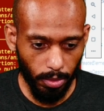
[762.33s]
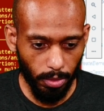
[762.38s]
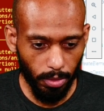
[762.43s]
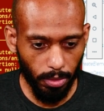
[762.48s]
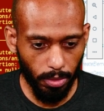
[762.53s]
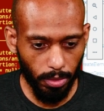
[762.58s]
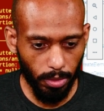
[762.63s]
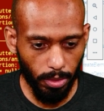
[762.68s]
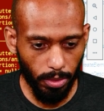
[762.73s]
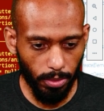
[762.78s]

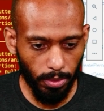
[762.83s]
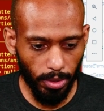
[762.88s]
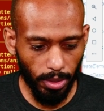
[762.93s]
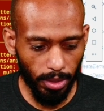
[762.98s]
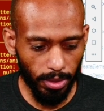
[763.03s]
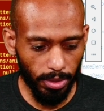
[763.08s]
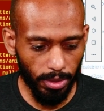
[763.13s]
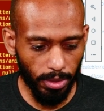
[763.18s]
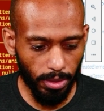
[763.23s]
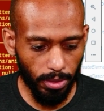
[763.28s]
okay, you can
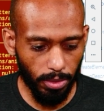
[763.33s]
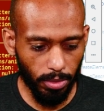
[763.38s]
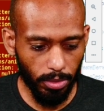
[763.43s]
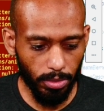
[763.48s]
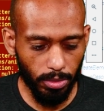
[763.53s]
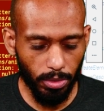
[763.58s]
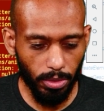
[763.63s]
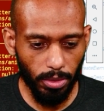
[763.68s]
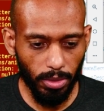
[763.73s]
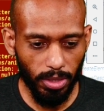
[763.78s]

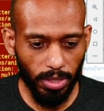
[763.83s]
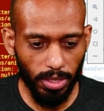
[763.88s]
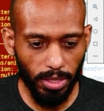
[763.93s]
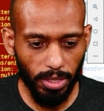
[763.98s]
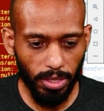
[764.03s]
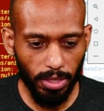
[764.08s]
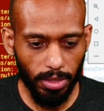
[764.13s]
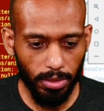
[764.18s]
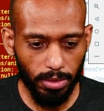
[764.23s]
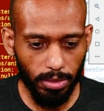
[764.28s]
control click
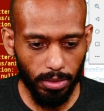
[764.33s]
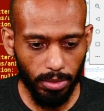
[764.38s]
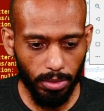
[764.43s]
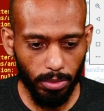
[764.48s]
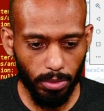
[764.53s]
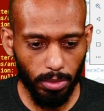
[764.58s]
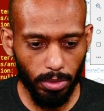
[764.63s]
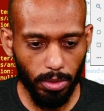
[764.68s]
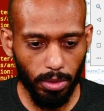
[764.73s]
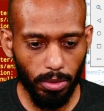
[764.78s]
it.
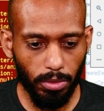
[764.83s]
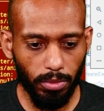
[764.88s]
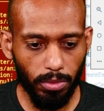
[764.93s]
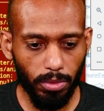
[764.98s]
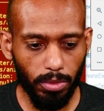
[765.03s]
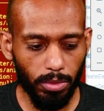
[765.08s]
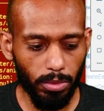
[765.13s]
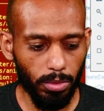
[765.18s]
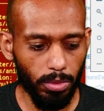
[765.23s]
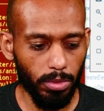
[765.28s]
It
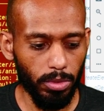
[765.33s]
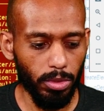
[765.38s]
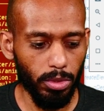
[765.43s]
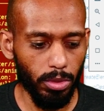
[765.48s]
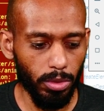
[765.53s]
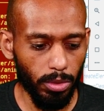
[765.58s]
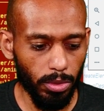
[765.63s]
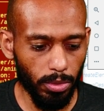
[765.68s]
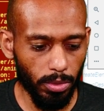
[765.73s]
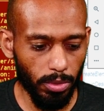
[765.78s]
will show
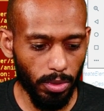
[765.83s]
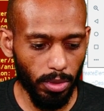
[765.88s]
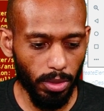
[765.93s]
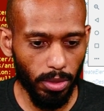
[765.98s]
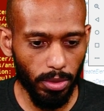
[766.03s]
you the